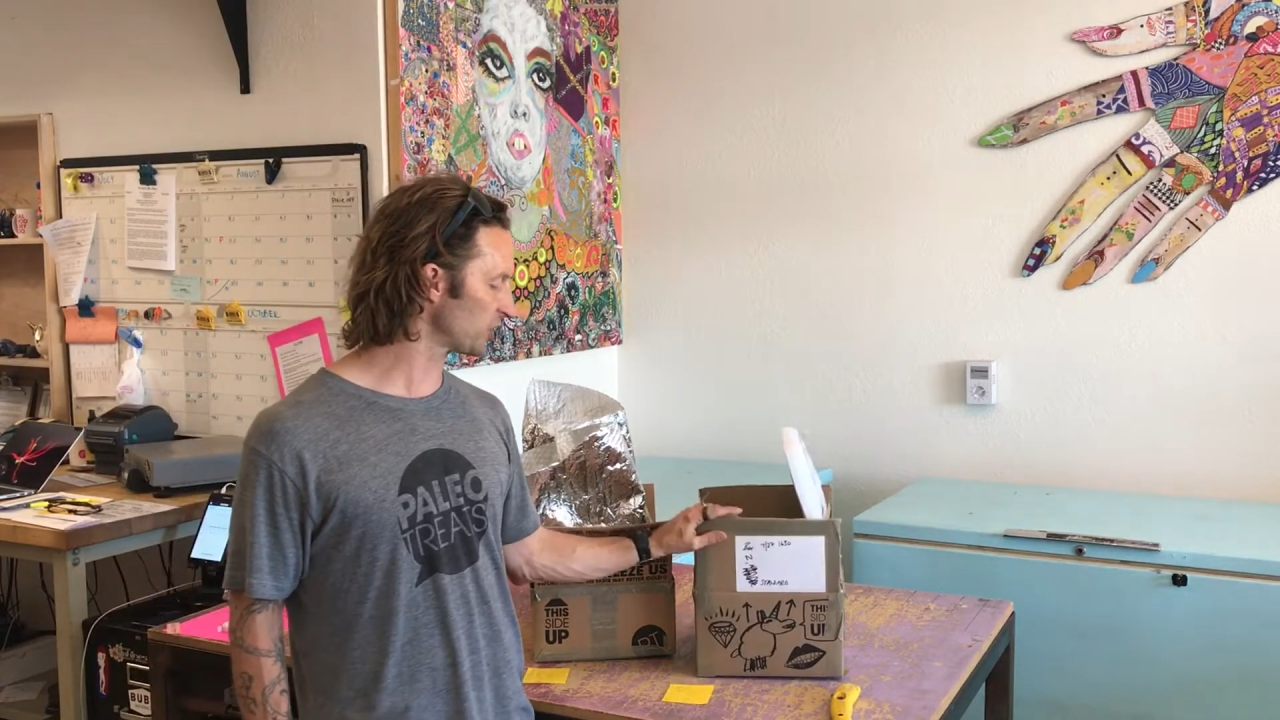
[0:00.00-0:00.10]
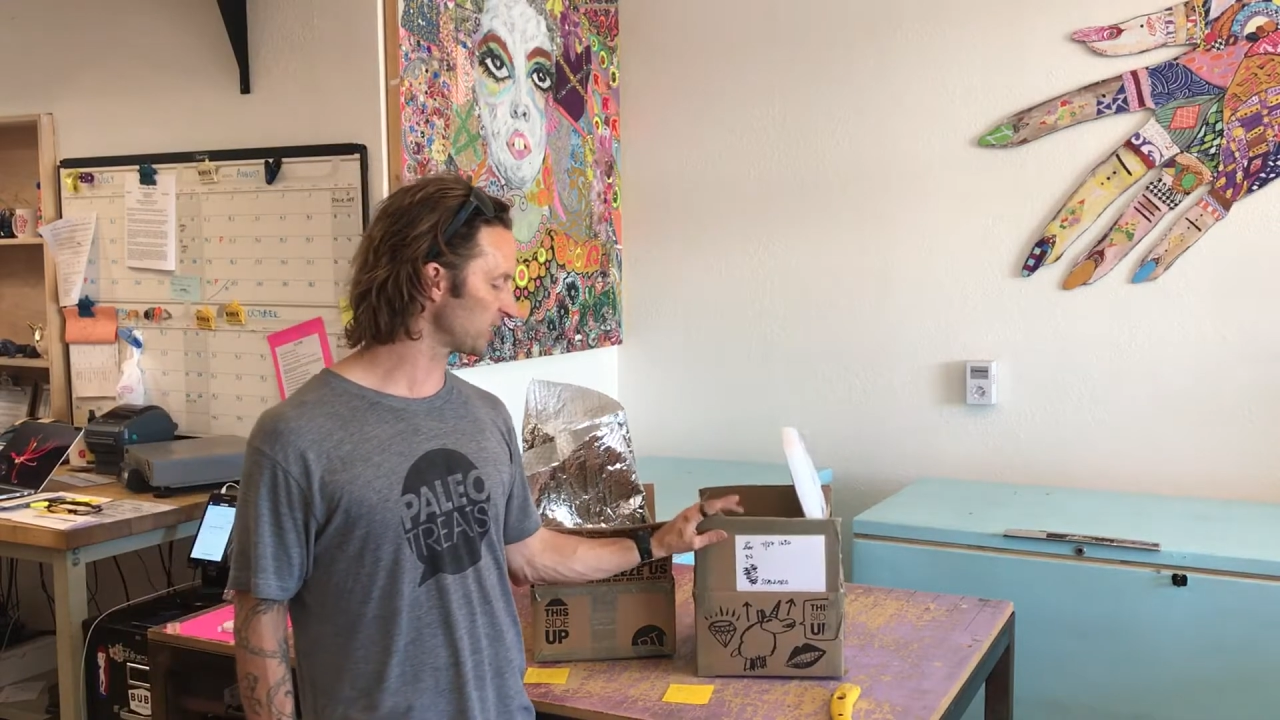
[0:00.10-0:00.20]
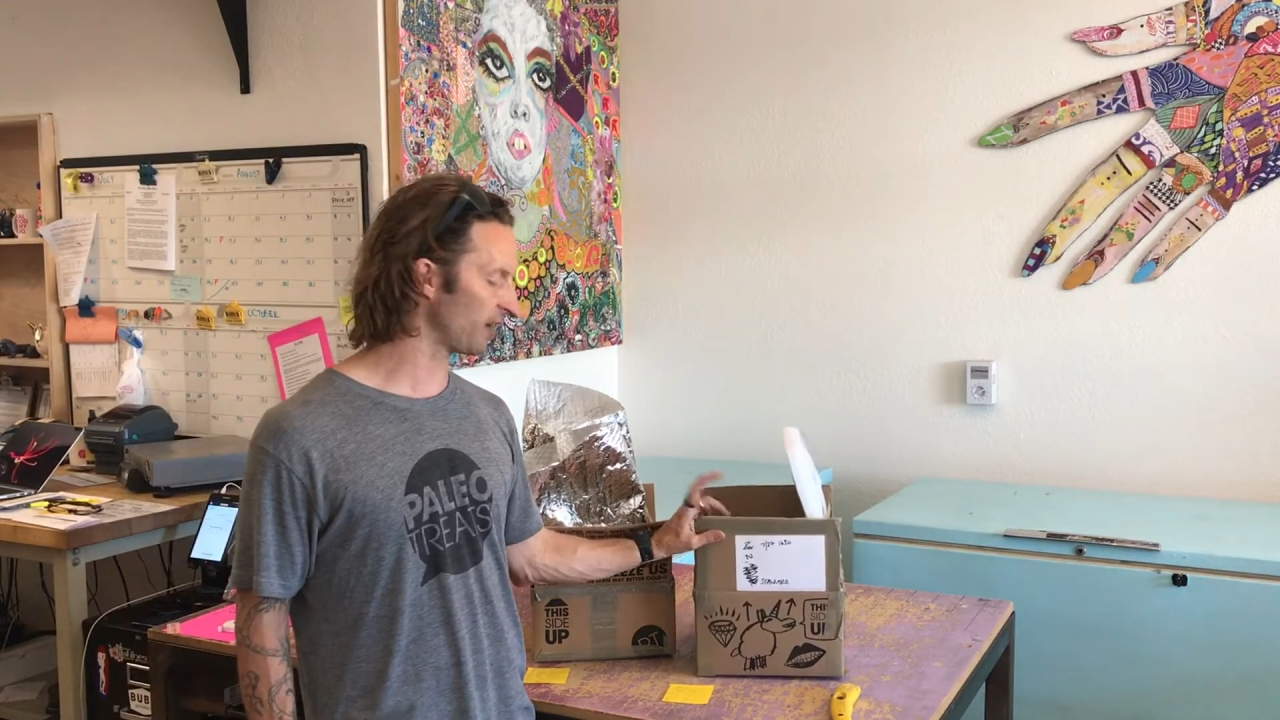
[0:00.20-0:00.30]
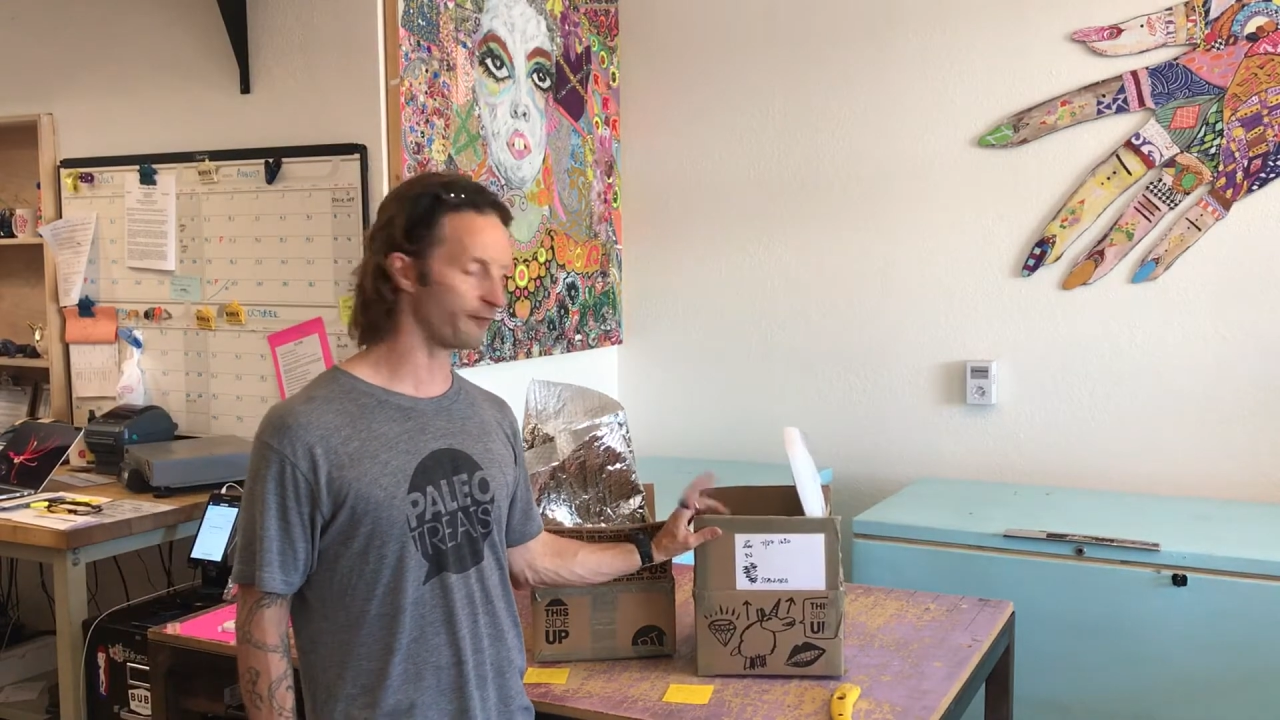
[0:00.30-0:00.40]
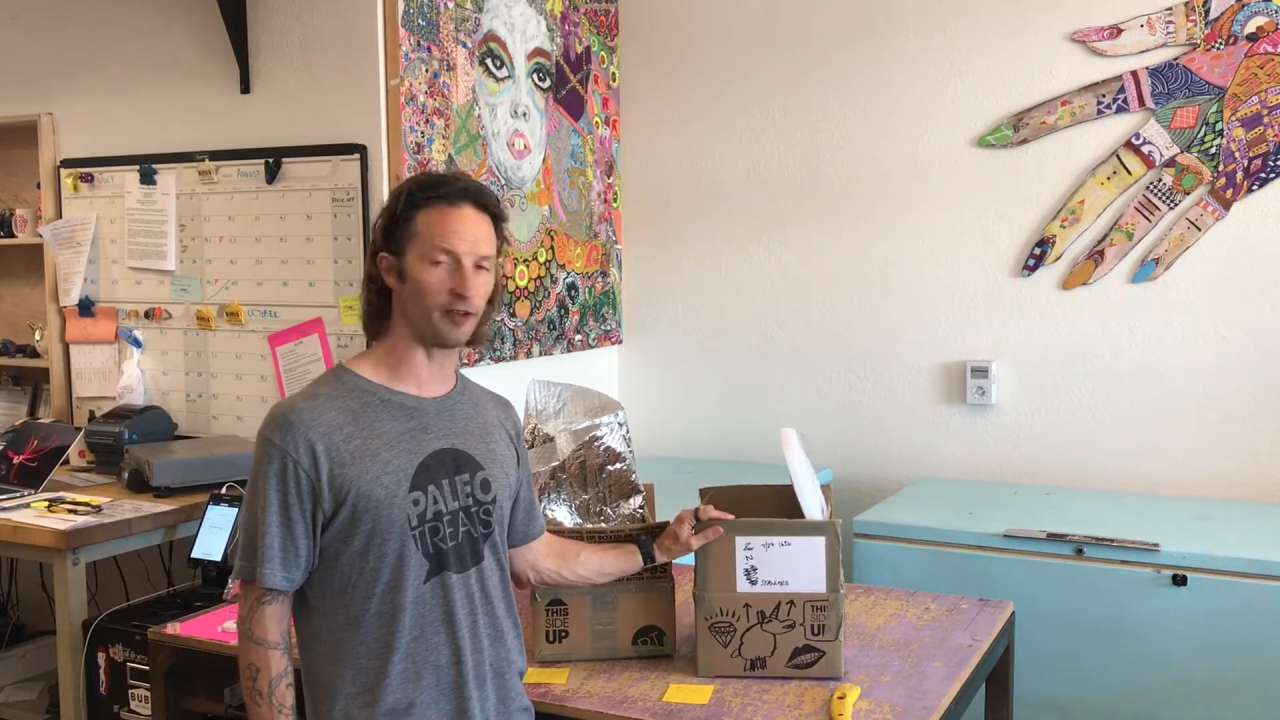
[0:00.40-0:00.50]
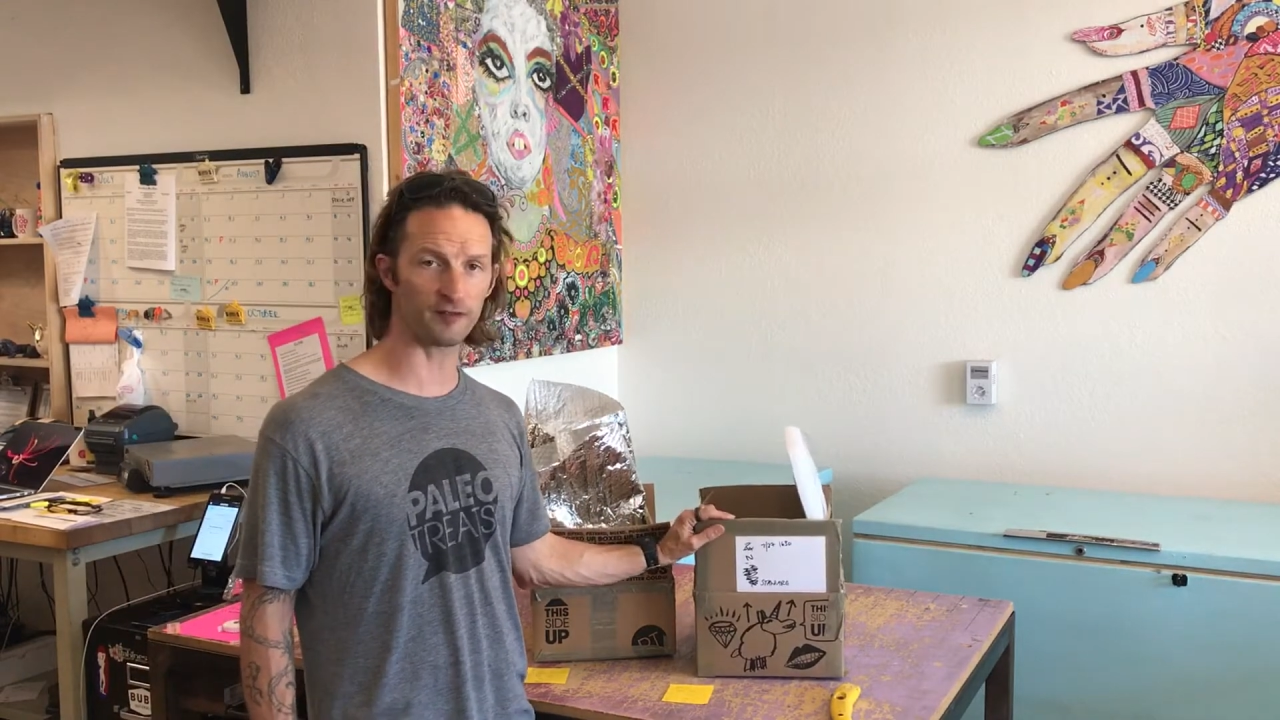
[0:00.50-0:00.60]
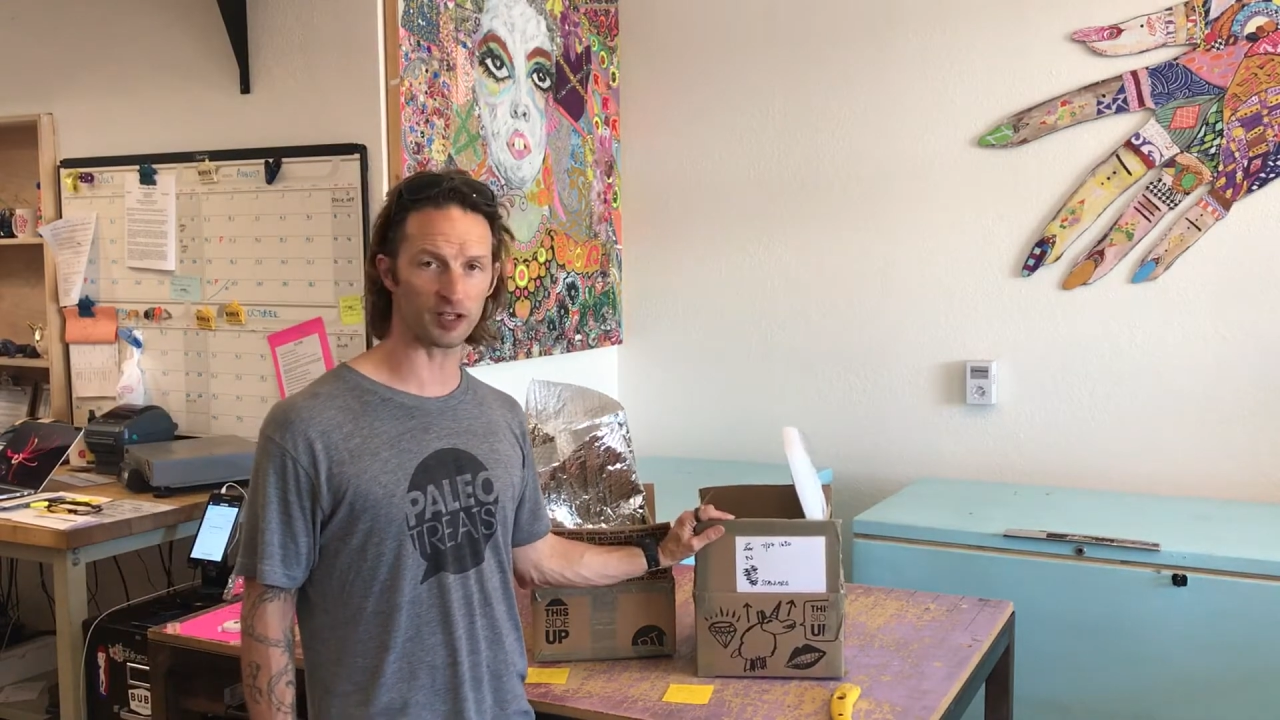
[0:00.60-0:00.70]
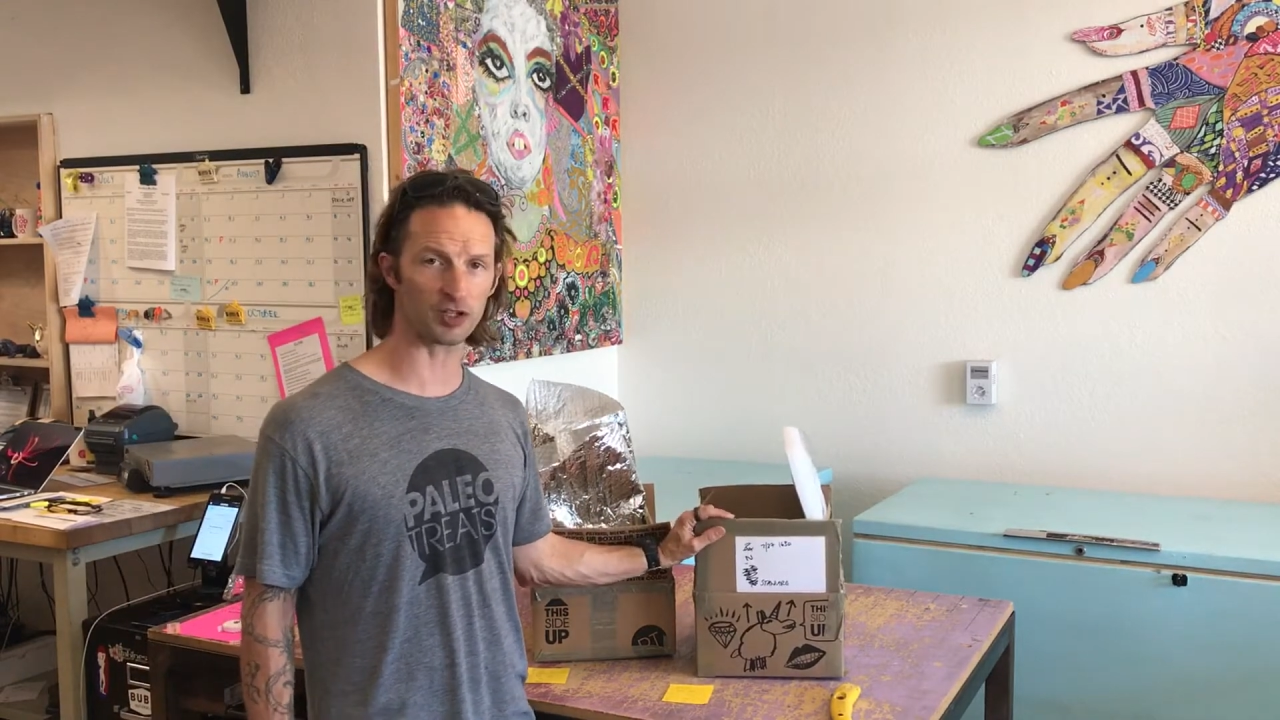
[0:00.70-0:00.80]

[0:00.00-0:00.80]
is at 50.